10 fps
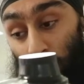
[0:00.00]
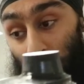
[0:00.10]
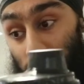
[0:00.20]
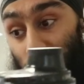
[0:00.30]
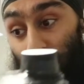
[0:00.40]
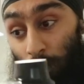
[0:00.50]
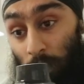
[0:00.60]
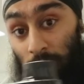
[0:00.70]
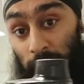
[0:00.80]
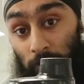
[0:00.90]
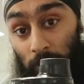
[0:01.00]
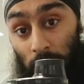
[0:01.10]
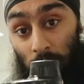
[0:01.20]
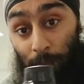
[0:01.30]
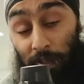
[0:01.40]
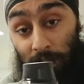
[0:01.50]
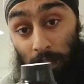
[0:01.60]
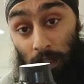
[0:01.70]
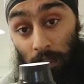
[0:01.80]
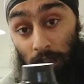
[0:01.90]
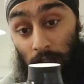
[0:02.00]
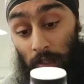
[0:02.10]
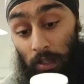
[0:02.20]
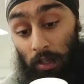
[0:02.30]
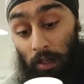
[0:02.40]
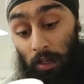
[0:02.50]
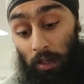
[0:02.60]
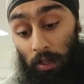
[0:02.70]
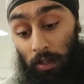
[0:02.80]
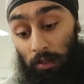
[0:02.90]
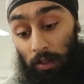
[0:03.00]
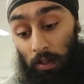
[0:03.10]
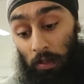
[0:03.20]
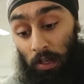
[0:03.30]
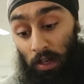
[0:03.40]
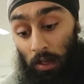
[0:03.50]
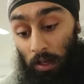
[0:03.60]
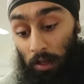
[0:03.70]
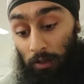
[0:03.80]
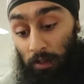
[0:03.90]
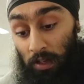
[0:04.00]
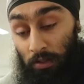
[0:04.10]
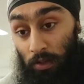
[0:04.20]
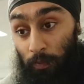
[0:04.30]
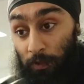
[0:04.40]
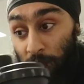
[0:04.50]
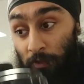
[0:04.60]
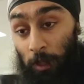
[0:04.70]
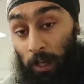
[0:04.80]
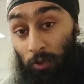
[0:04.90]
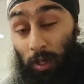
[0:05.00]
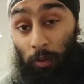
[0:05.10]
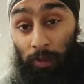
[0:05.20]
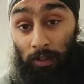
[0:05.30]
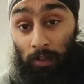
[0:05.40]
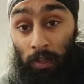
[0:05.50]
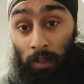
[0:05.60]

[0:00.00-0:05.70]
one scoop of uh, BCAAs and uh, that's some, something I recommend